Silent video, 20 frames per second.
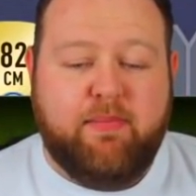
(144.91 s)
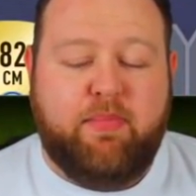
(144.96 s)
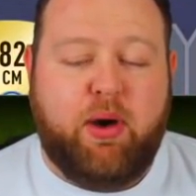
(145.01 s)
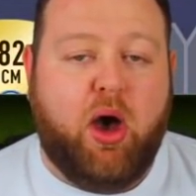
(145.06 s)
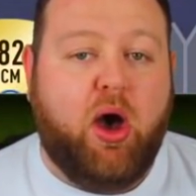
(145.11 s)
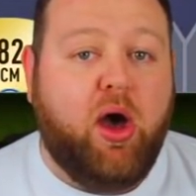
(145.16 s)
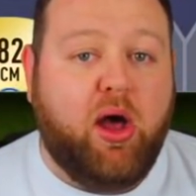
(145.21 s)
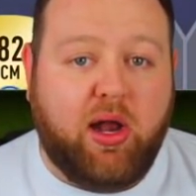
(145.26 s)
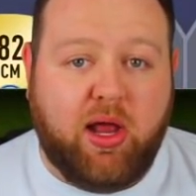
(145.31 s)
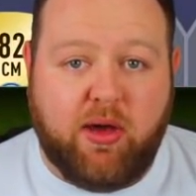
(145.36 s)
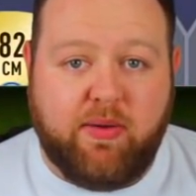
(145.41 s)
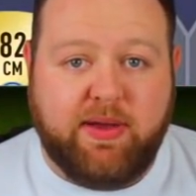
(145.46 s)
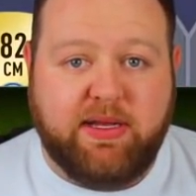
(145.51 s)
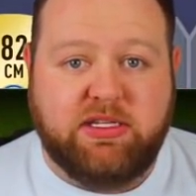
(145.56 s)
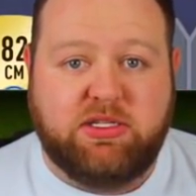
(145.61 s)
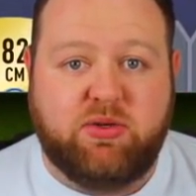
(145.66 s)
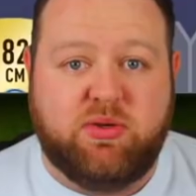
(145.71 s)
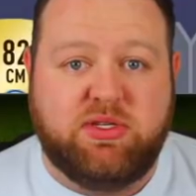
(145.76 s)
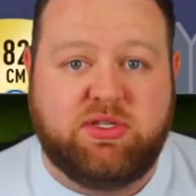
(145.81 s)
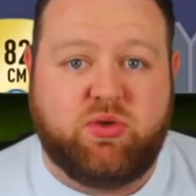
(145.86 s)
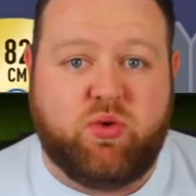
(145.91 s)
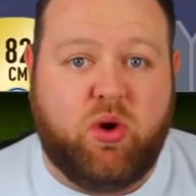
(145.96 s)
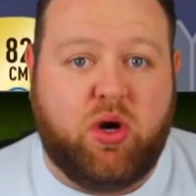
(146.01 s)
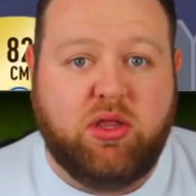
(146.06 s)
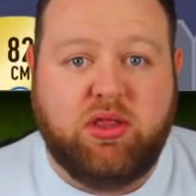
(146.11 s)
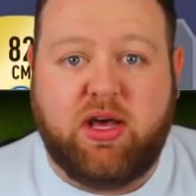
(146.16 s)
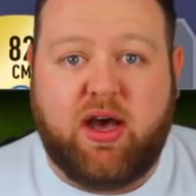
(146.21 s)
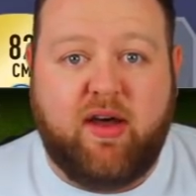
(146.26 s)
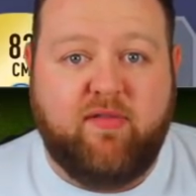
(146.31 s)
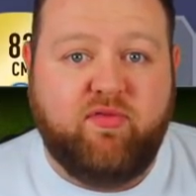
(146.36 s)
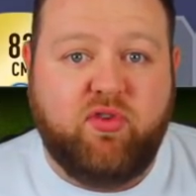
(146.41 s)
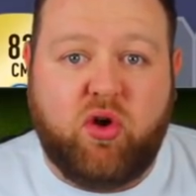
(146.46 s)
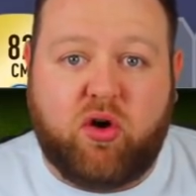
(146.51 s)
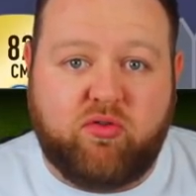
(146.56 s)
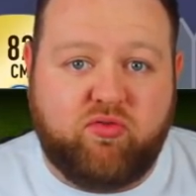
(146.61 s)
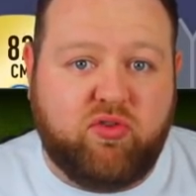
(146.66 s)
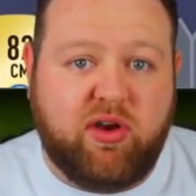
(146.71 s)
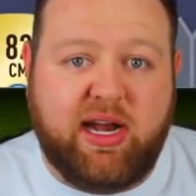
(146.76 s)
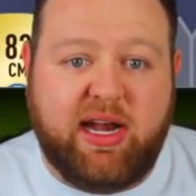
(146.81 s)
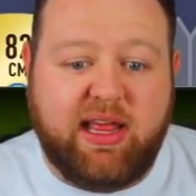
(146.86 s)
Perlo into a squad that I've
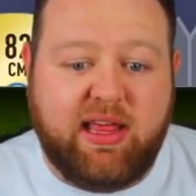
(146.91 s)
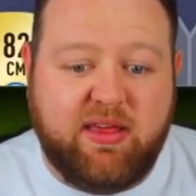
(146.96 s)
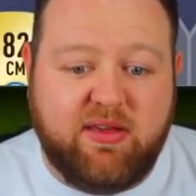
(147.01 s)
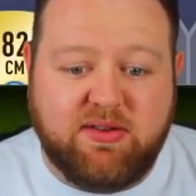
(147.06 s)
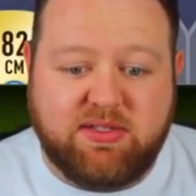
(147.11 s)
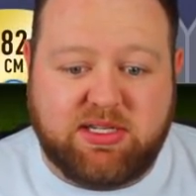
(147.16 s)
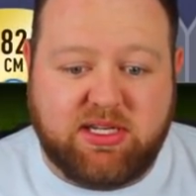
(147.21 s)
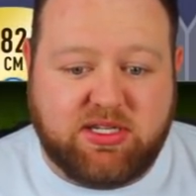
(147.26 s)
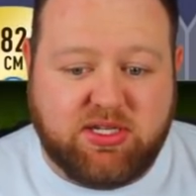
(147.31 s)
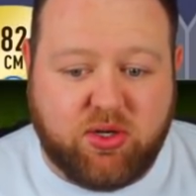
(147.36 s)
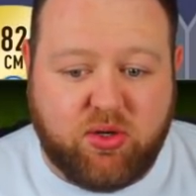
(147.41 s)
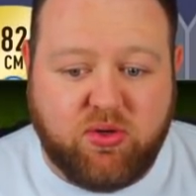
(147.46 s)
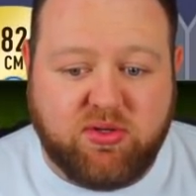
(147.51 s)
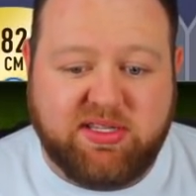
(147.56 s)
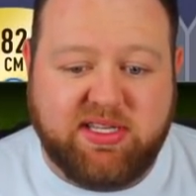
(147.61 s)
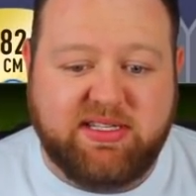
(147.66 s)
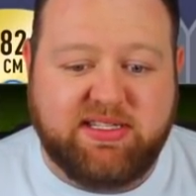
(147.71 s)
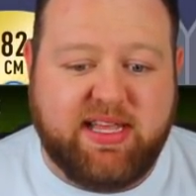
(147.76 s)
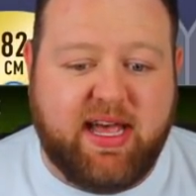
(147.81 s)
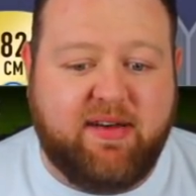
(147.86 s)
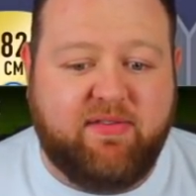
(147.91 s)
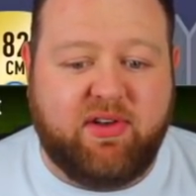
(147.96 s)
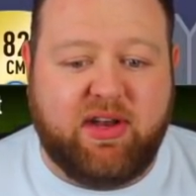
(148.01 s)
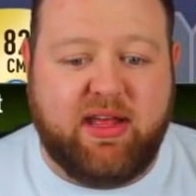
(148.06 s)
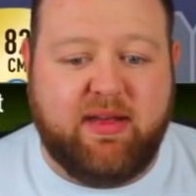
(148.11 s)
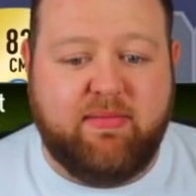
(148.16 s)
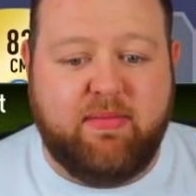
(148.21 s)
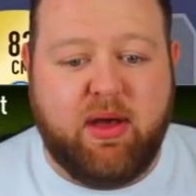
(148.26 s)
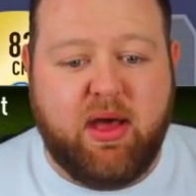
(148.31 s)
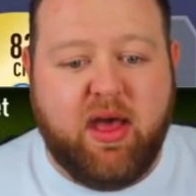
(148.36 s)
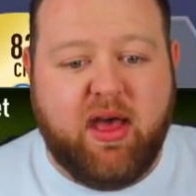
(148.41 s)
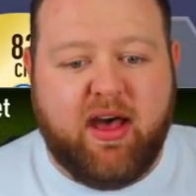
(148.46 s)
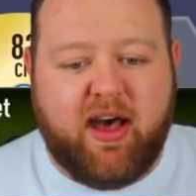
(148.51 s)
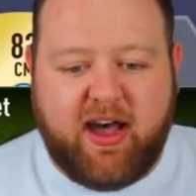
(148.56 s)
not really used at all since having him,